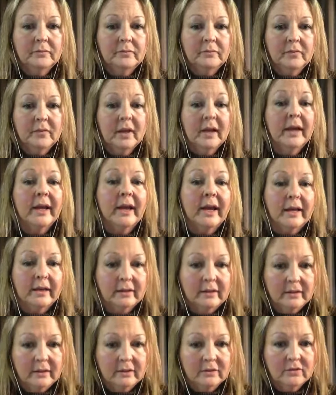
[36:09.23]
I had an
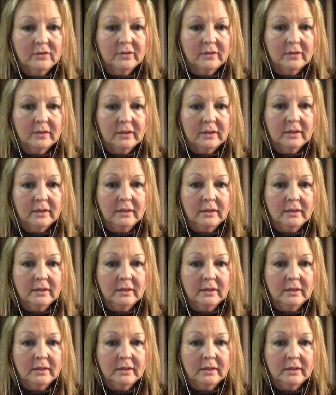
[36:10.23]
interest in it